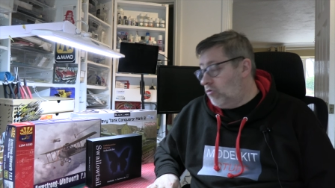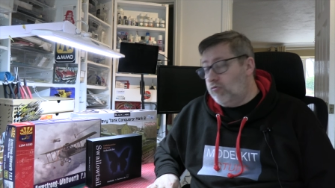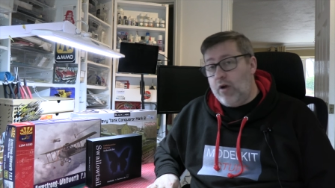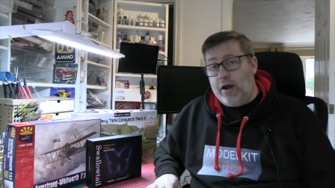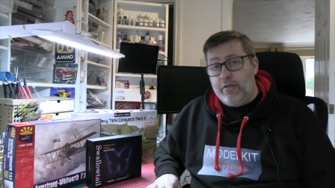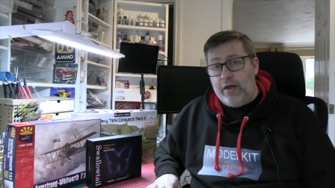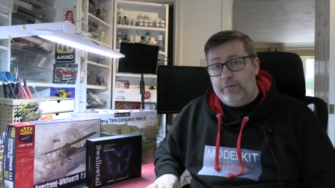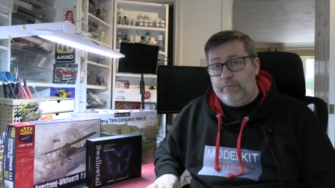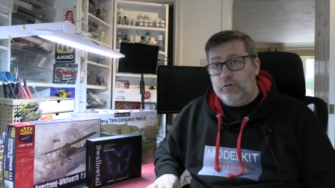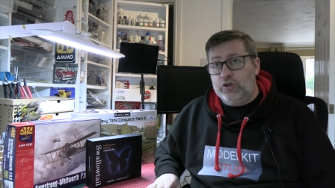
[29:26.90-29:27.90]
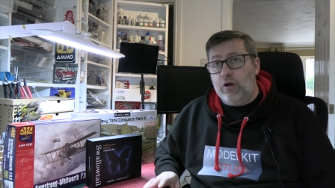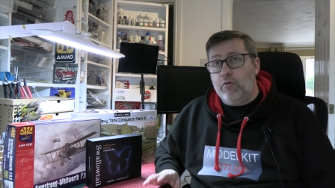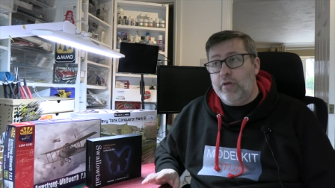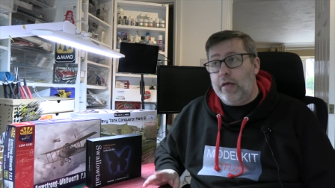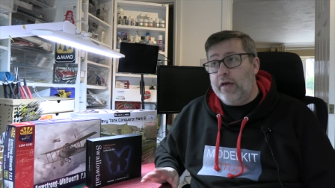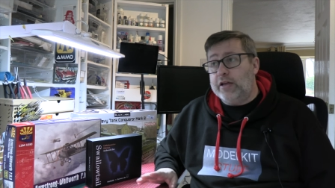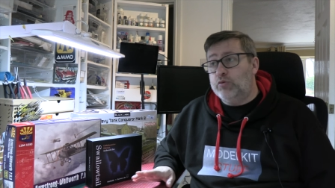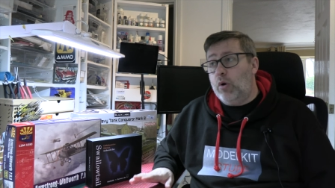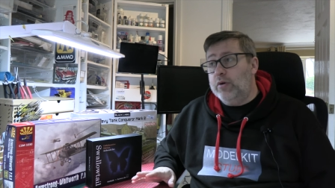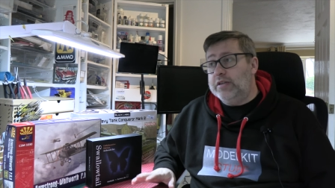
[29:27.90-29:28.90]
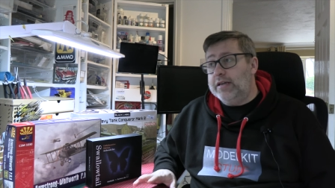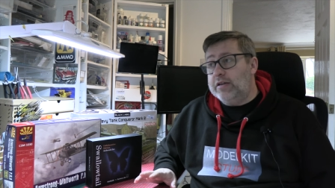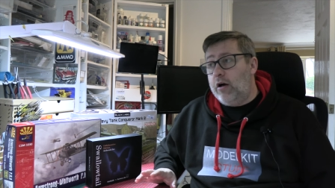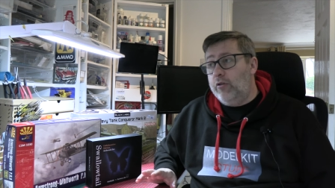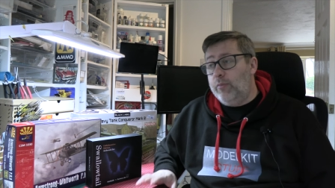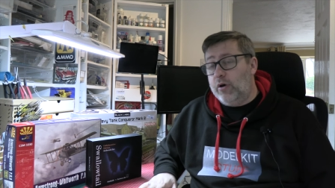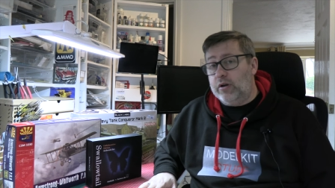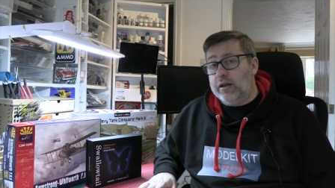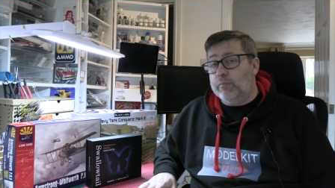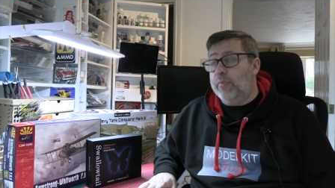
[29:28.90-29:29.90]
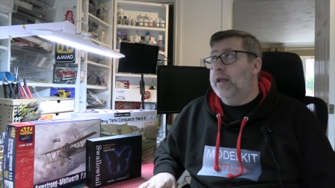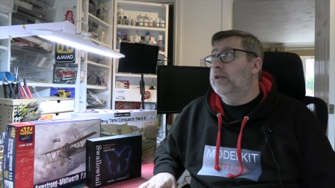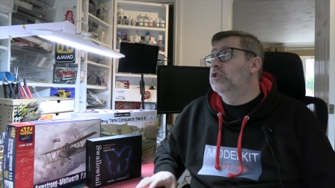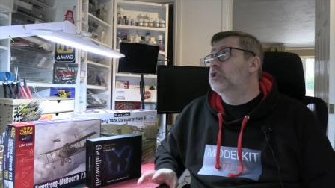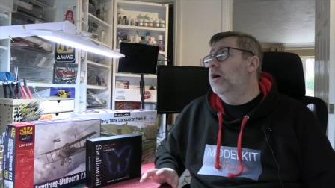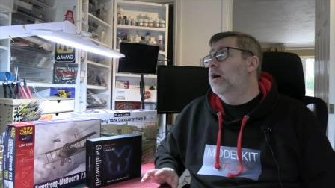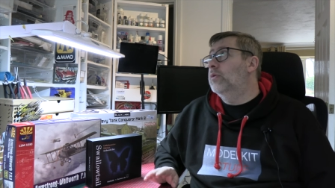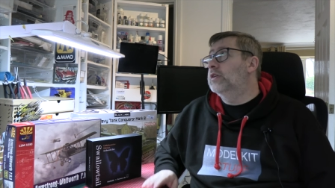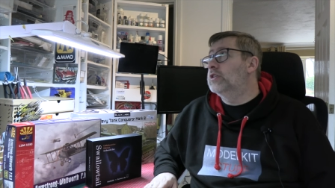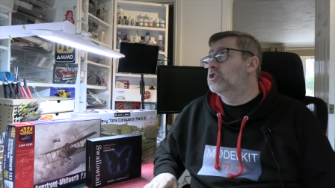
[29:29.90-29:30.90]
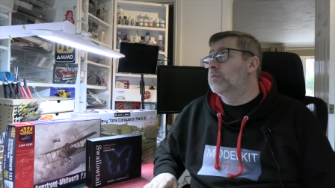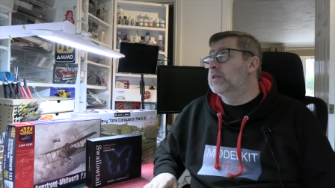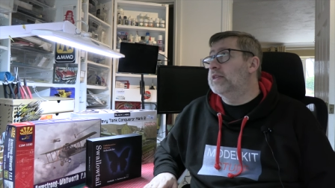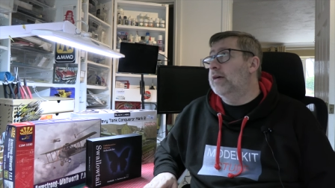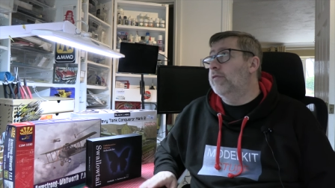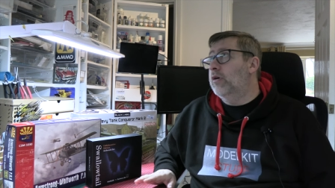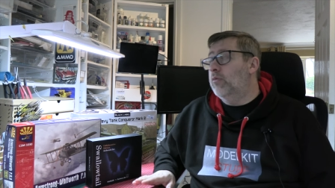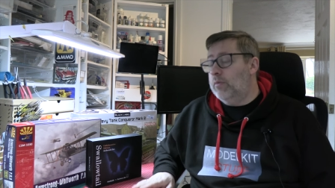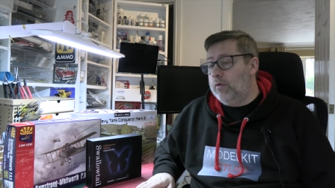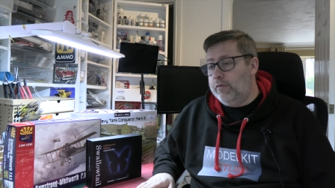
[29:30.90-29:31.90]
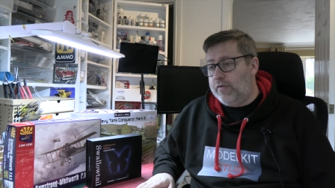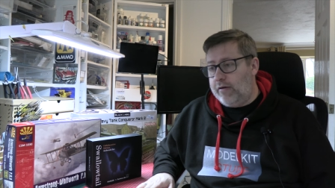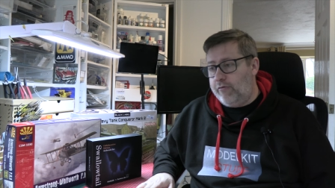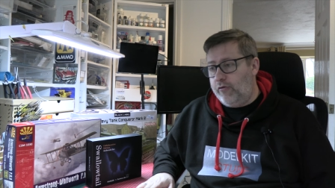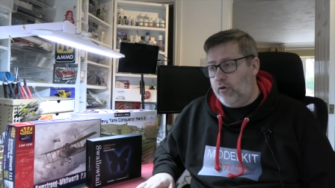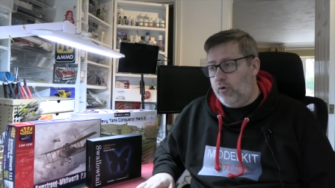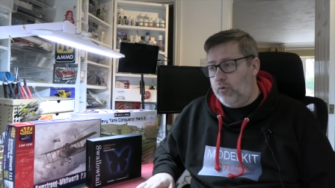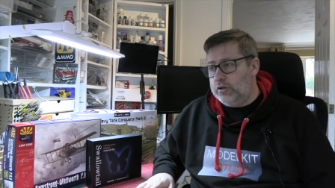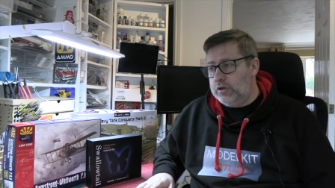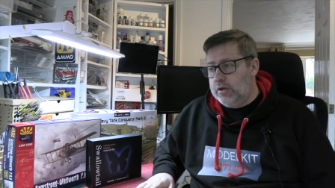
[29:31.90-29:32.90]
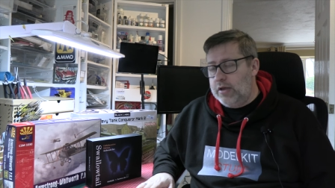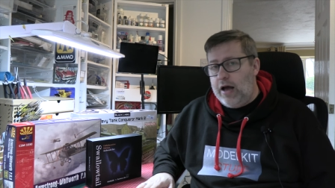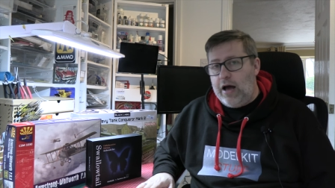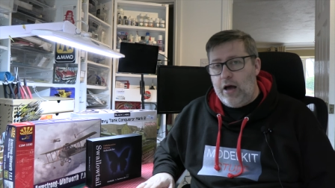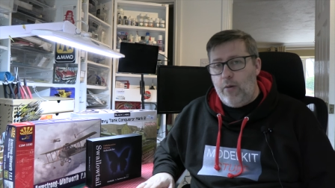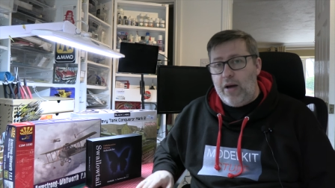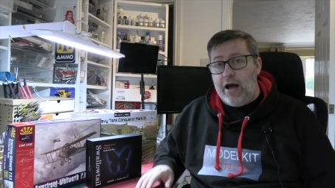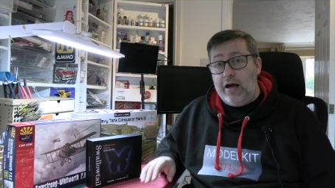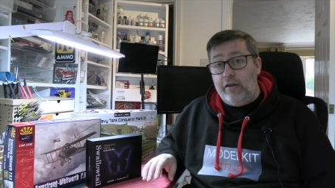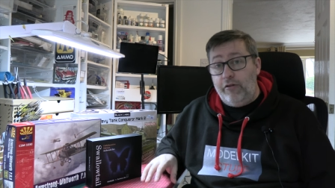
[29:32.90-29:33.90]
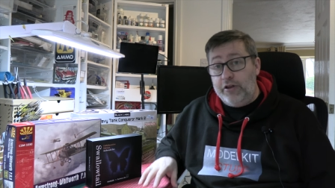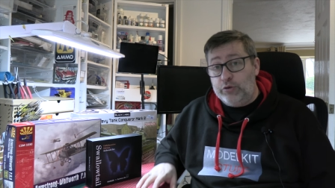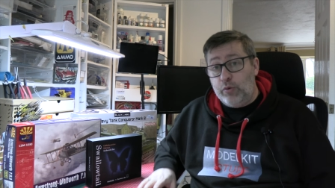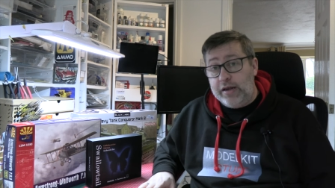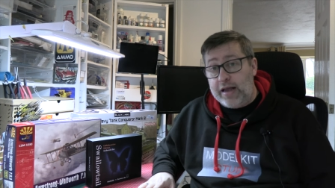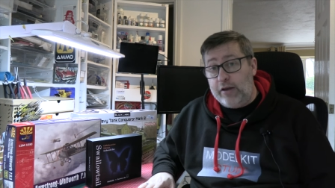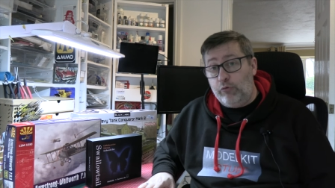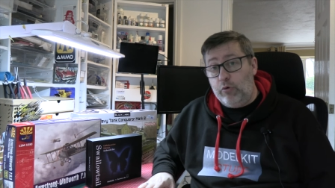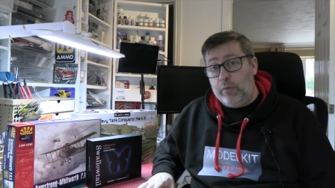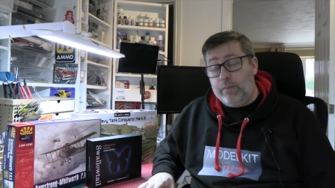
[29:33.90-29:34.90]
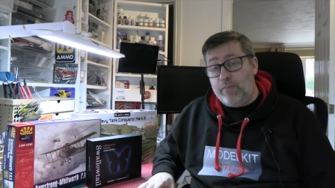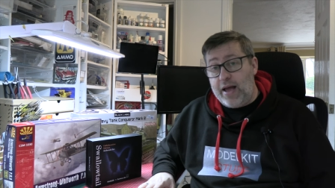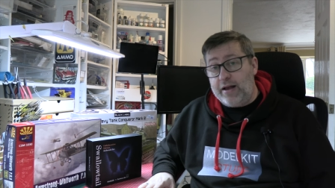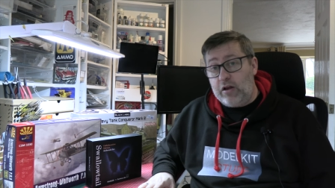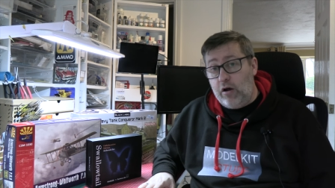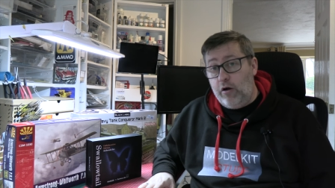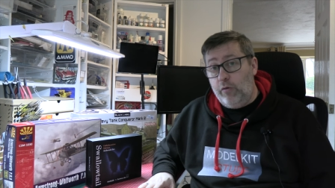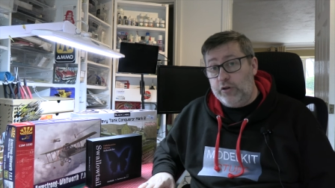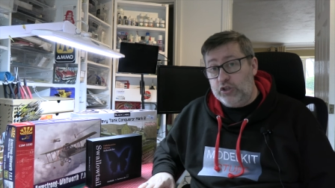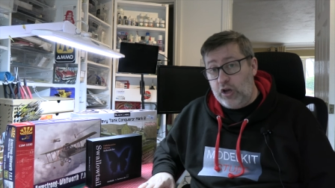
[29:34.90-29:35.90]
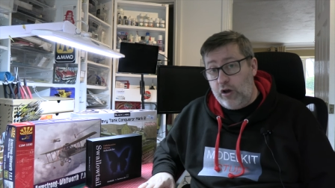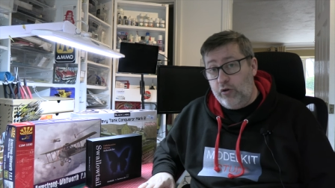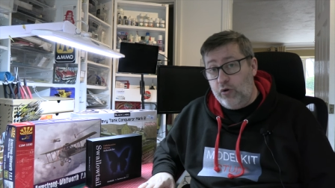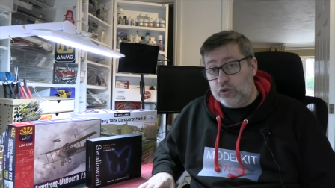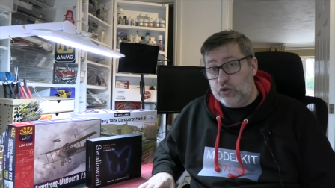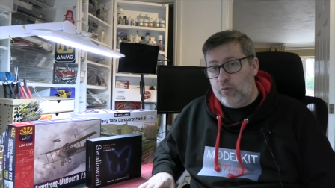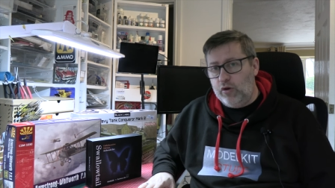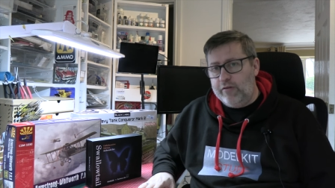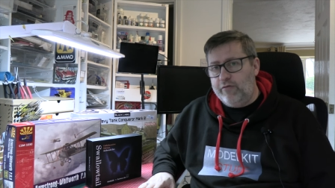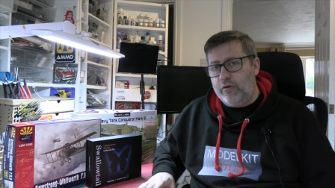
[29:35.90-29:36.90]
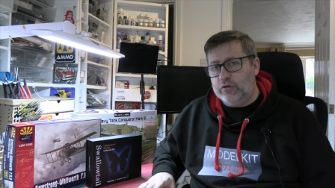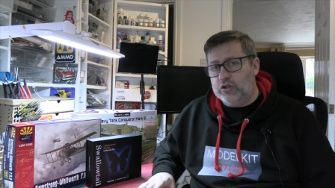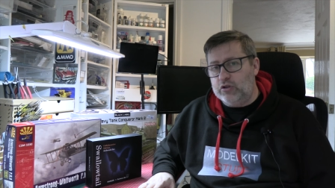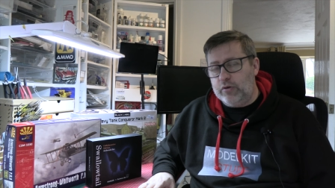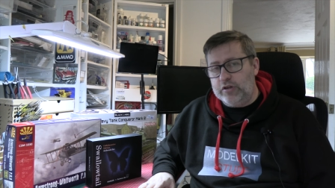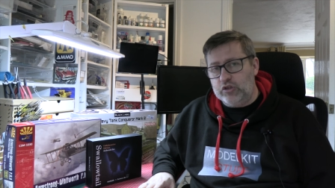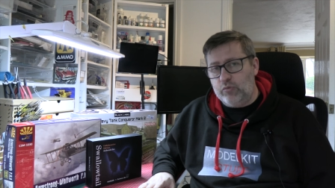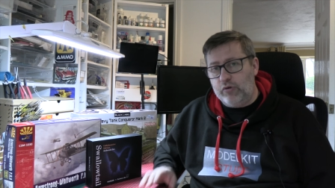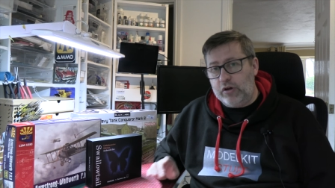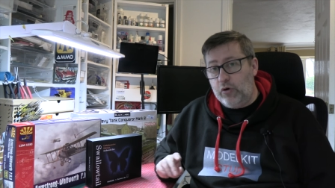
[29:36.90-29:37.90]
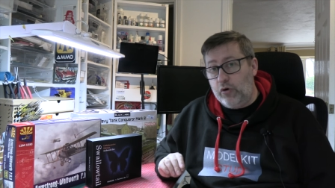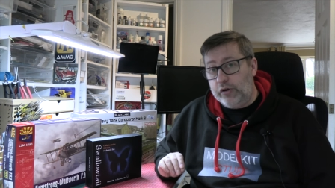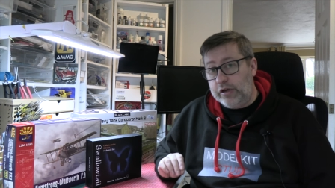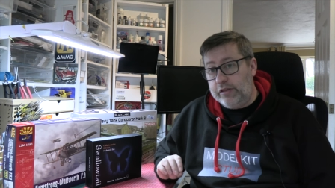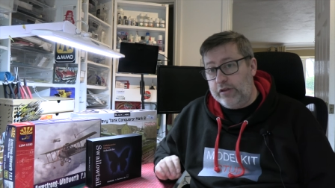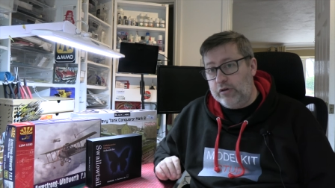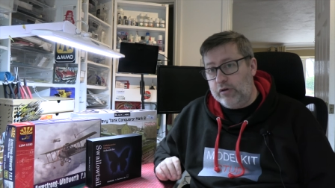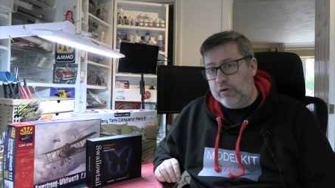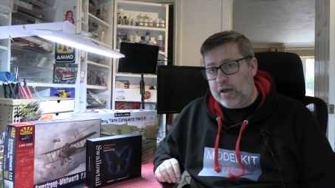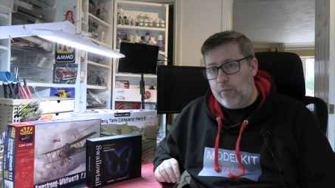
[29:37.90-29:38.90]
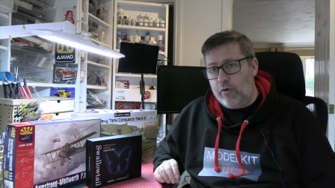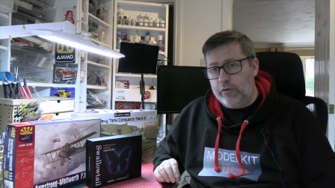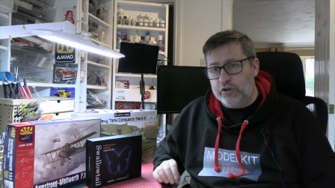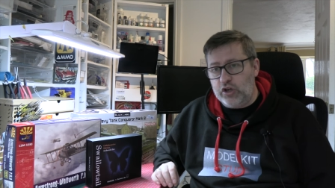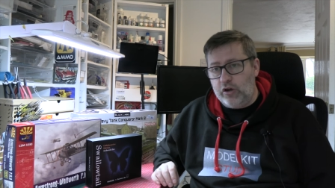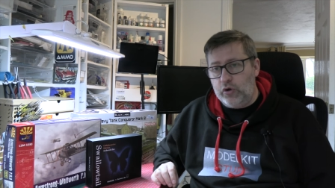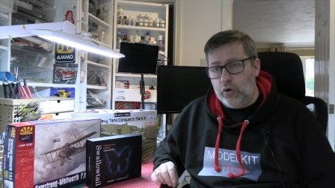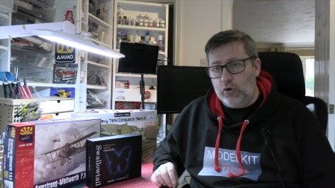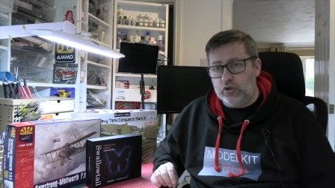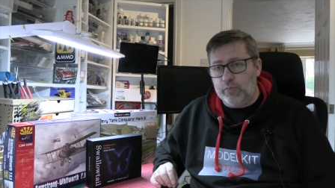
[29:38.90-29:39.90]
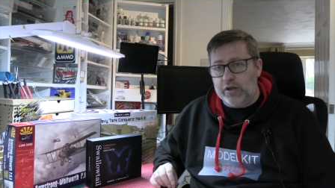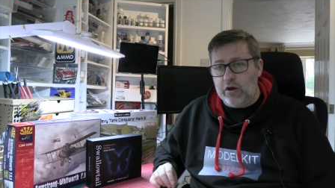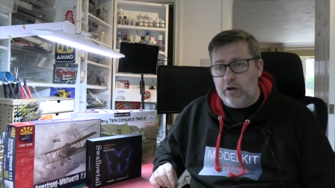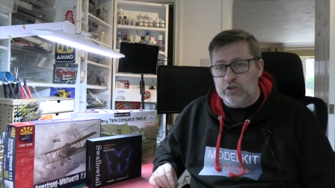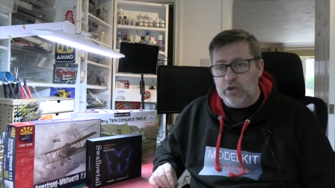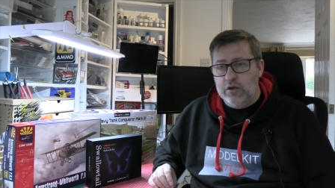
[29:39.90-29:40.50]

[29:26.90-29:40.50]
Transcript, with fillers: Right then, so that, that's what we did on the modelling bench. Uh, we did some endeavour, we moved that forward, um, and this weekend we'll be back on the horse. I'm looking forward to doing some recording in the new camera on the horse because